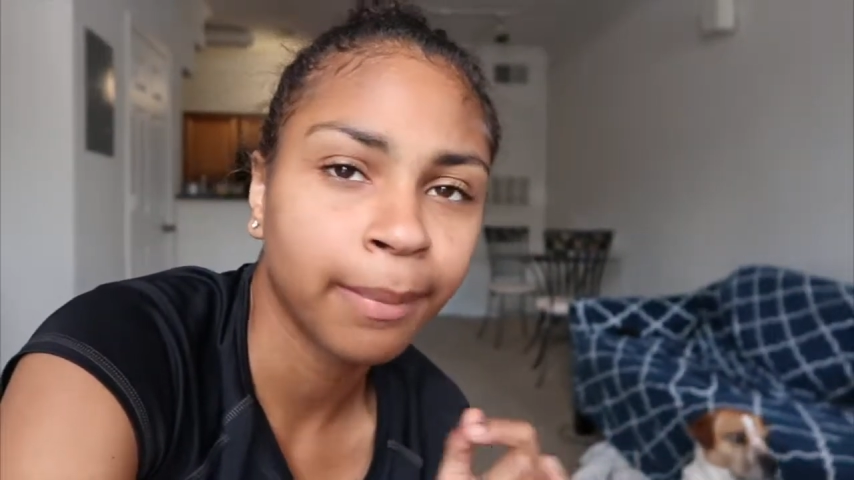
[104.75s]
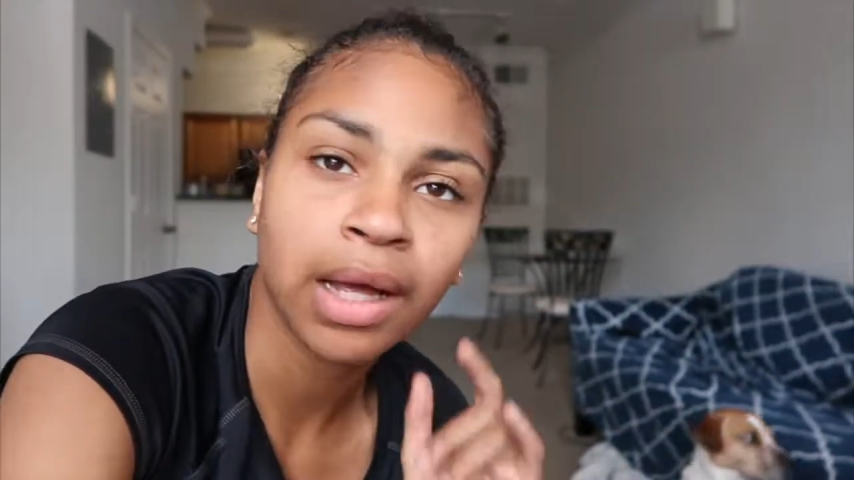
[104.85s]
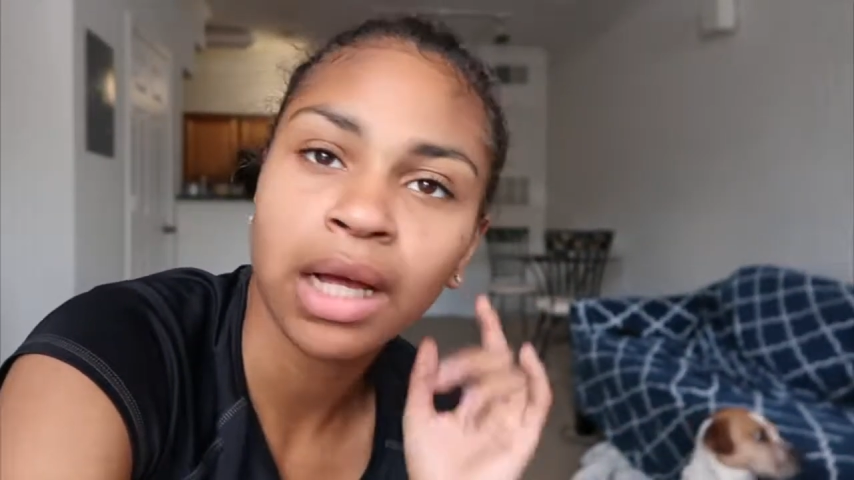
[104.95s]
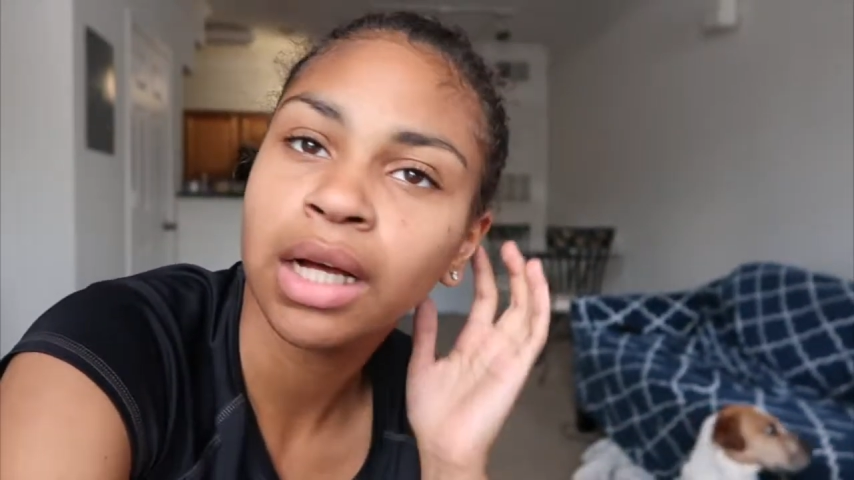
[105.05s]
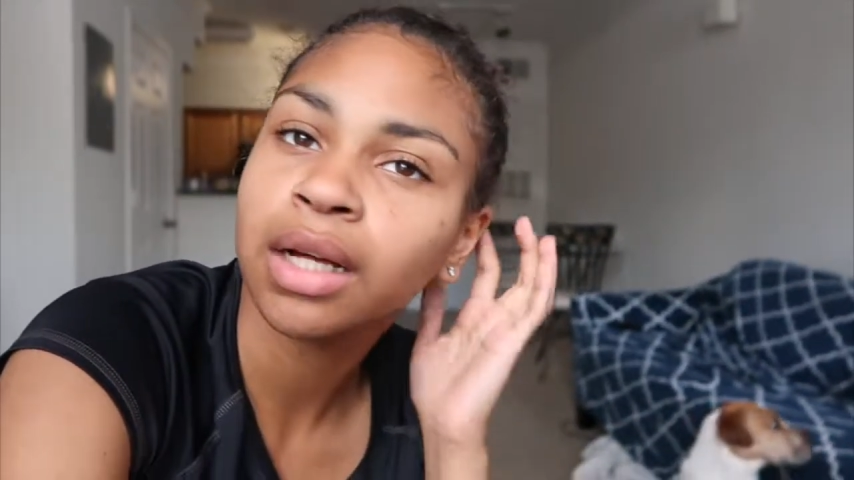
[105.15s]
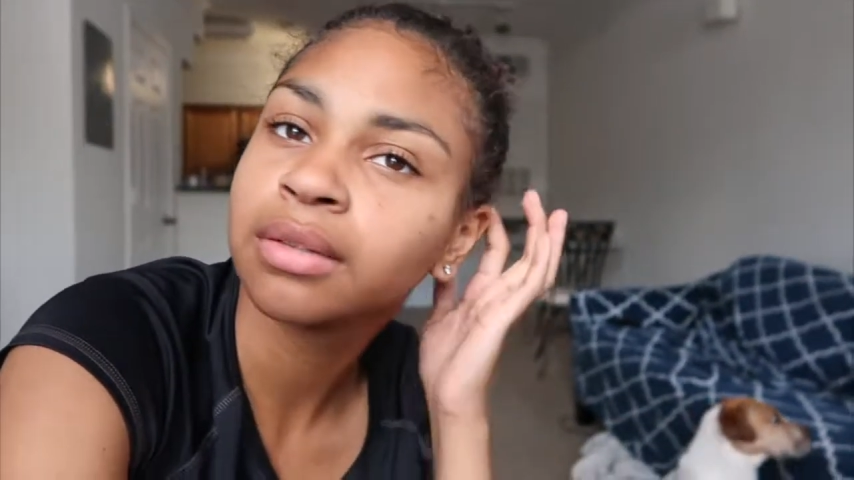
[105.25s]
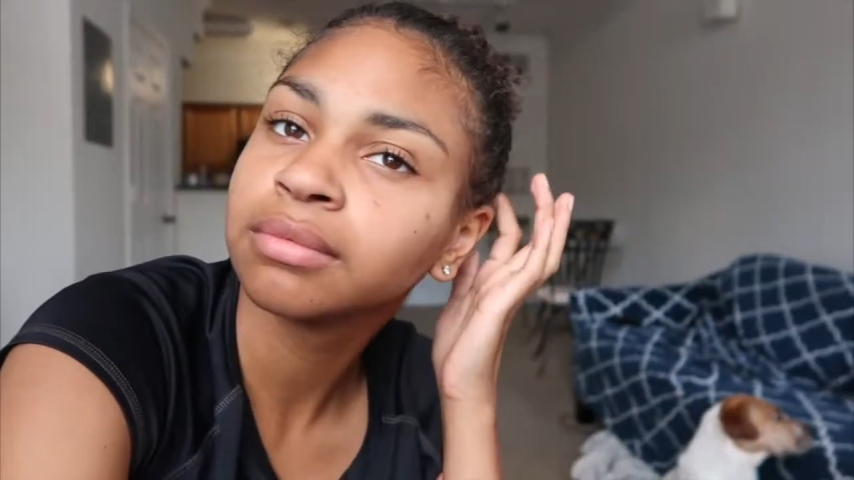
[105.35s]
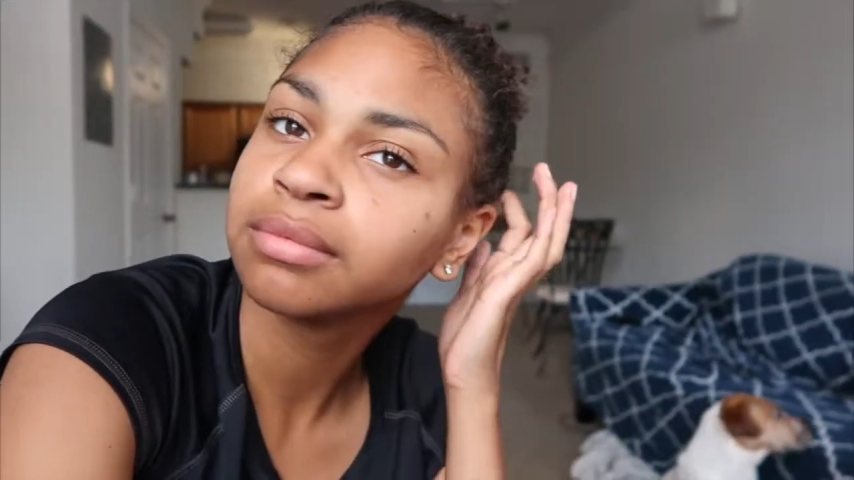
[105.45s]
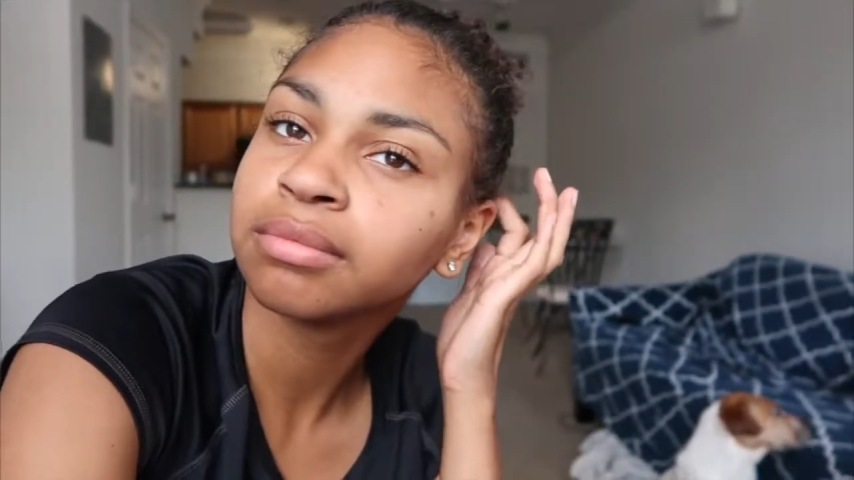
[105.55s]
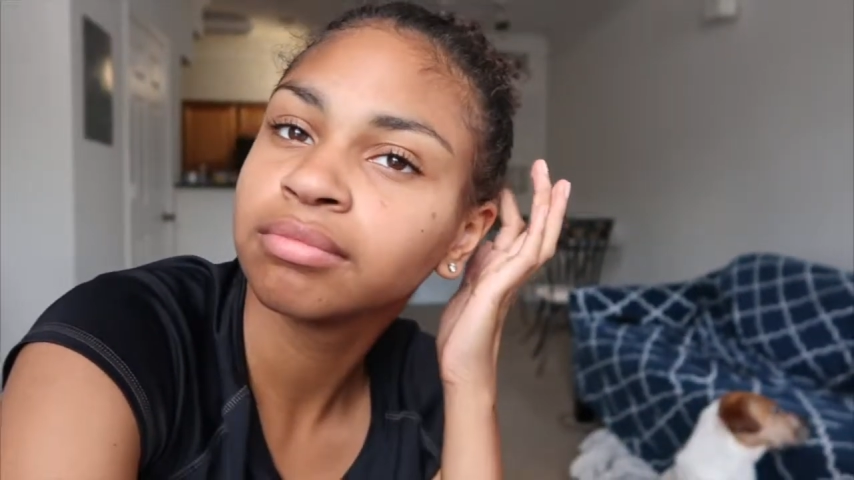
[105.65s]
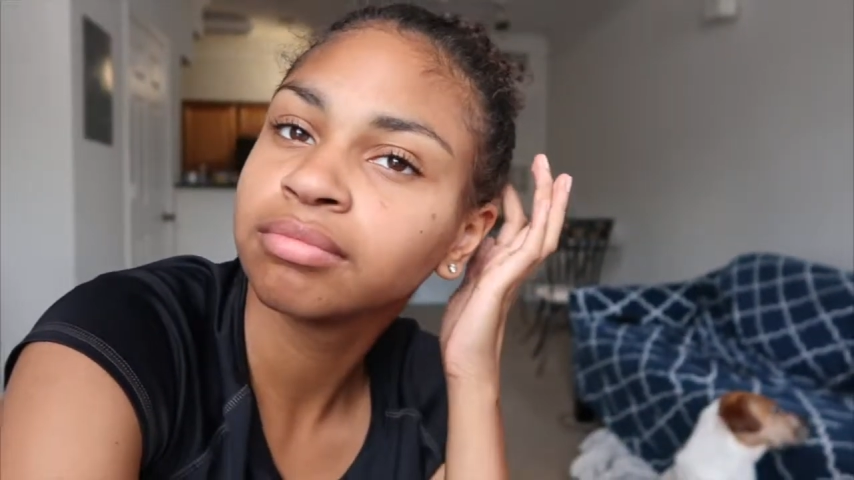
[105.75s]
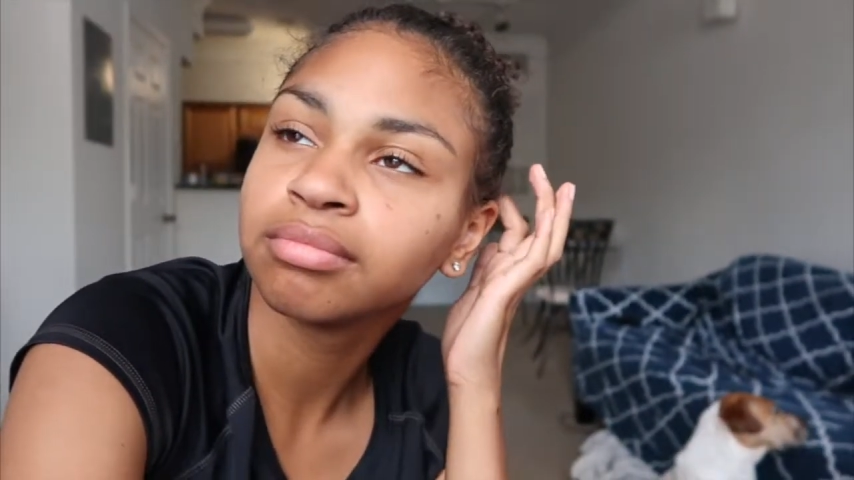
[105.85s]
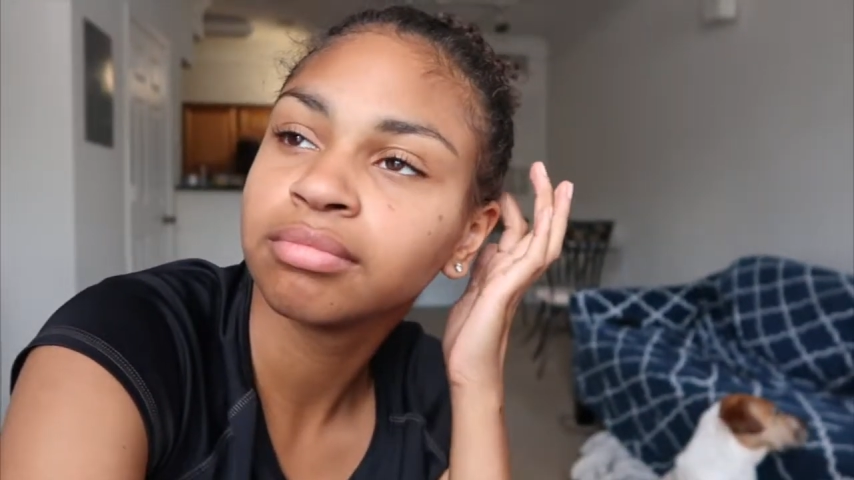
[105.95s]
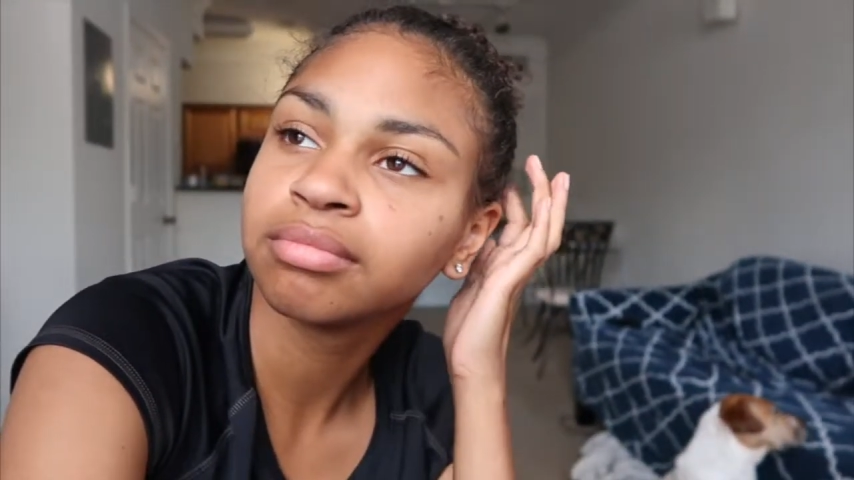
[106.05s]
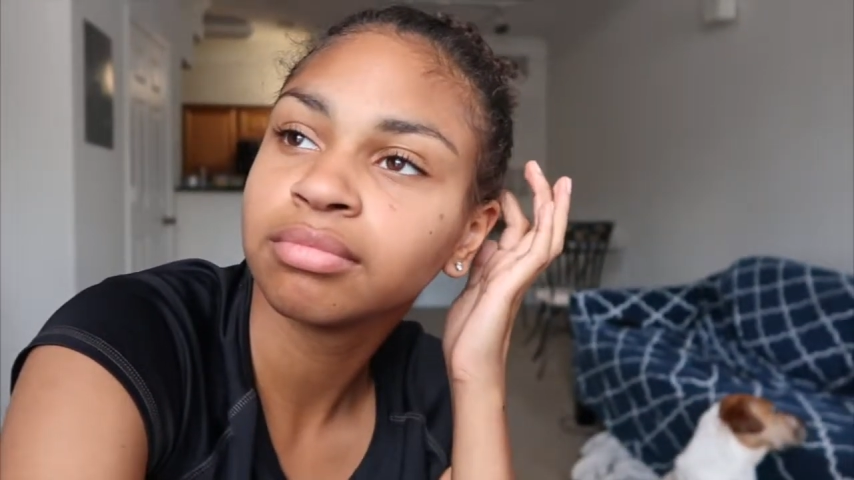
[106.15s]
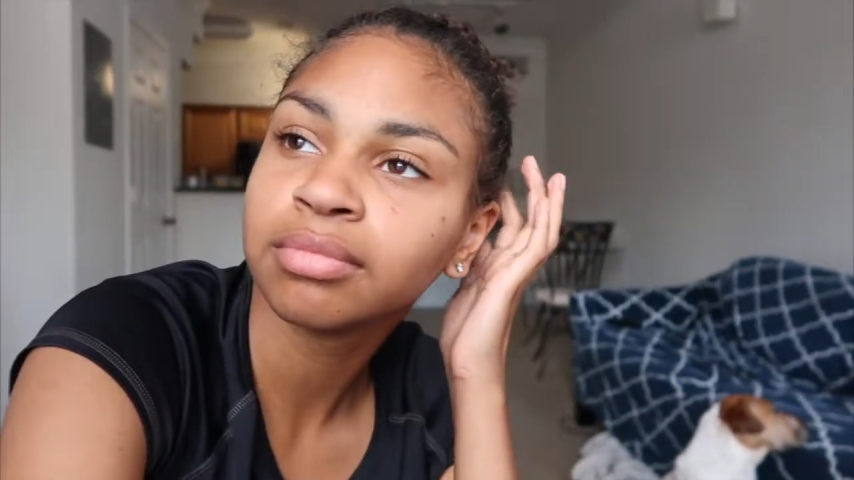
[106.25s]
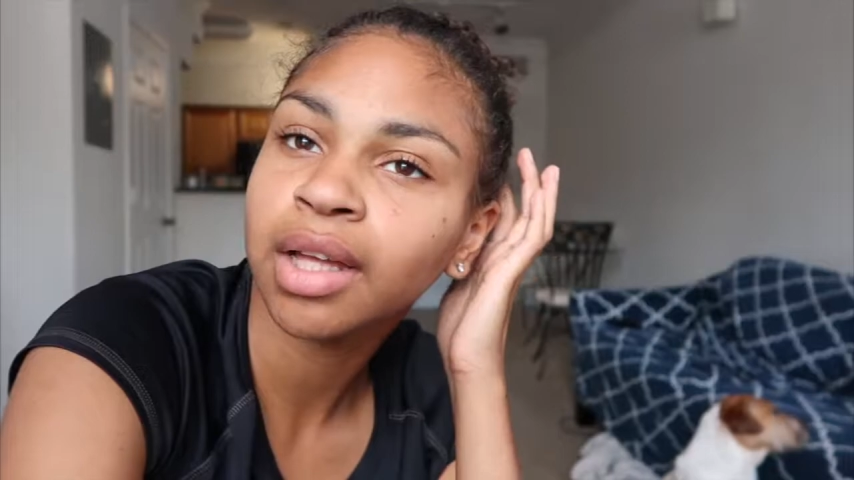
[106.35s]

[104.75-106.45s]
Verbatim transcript: but mm-hmm.